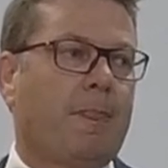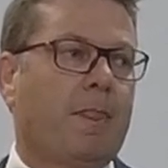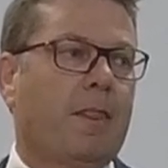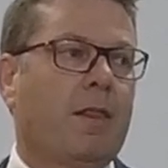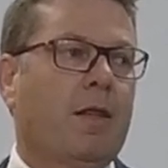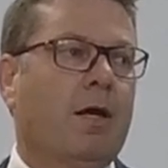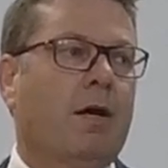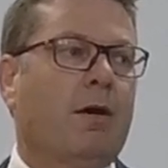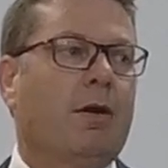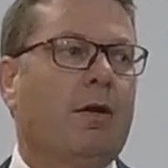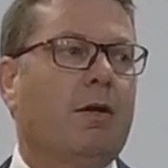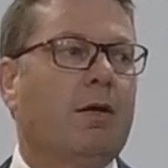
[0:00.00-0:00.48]

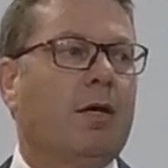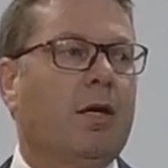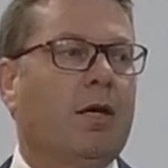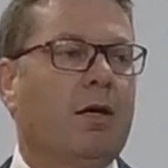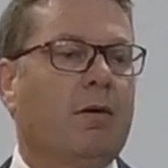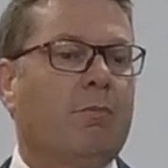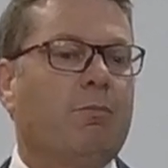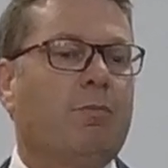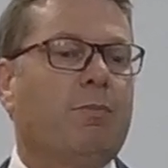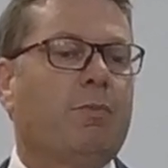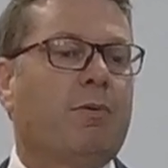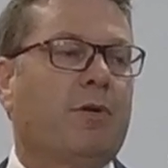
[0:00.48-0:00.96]

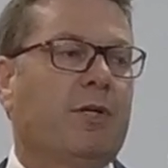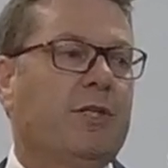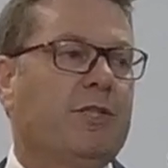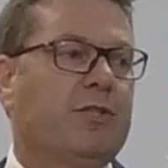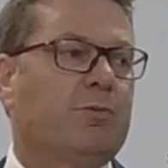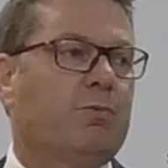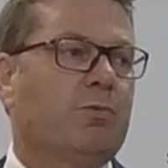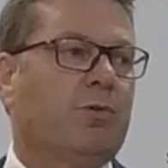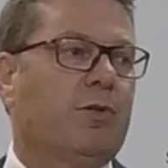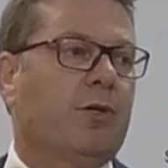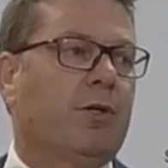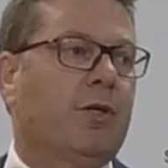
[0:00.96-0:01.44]
No.
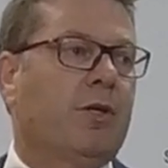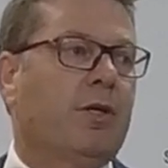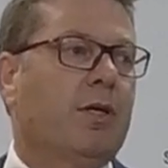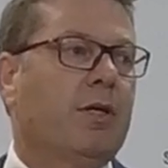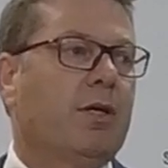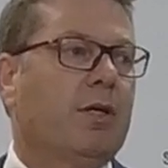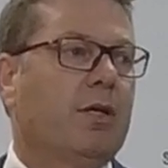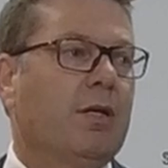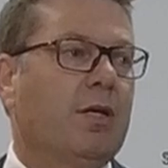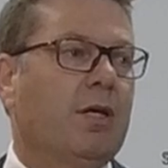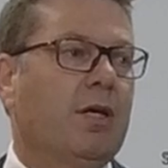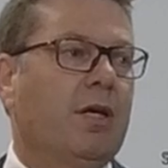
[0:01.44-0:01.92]
Police
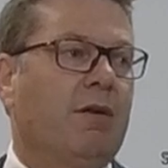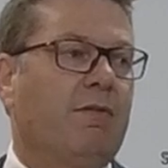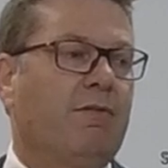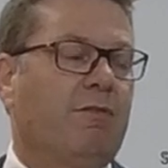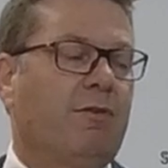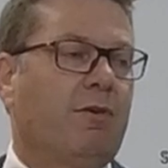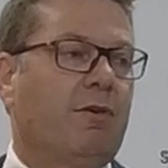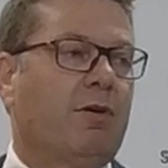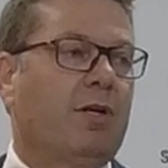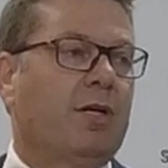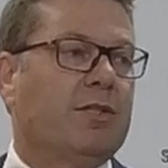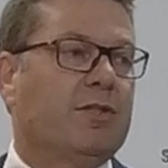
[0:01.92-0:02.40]
were
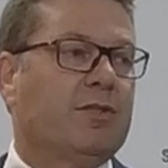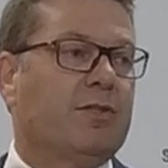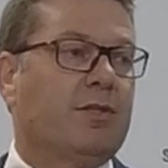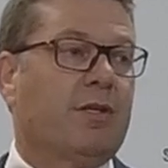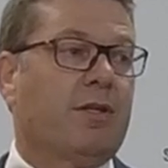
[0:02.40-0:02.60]
advised